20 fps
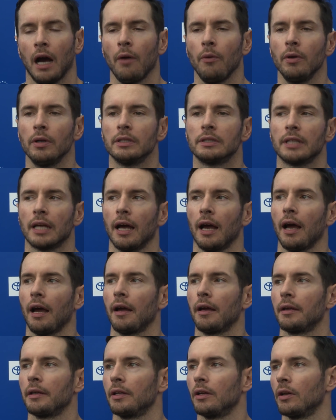I wouldn't say.
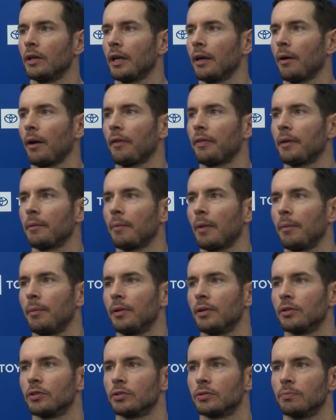I think
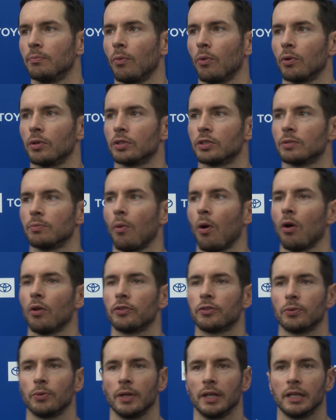maybe there's more small
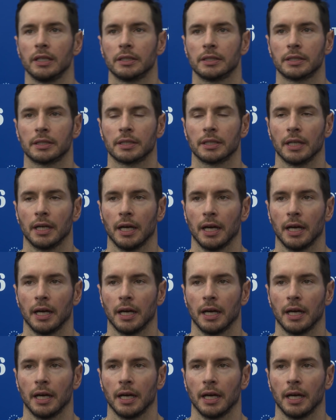tweaks.